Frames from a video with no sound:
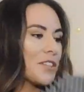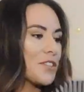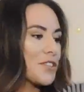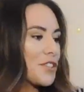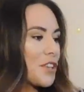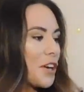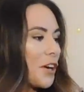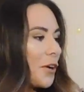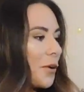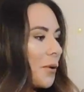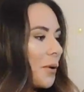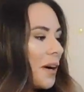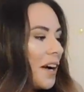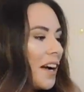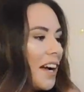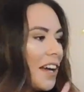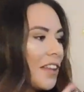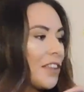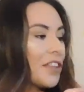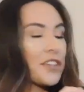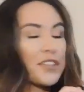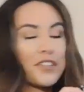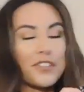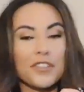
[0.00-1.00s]
So
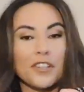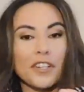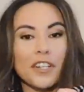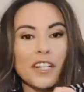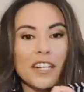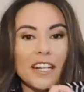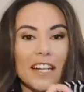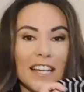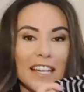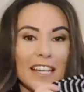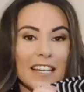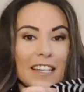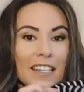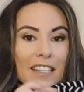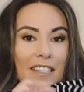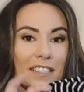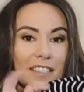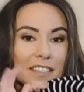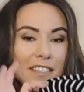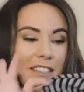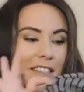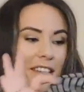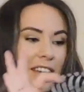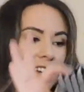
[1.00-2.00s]
this shirt
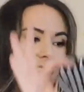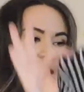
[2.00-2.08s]
is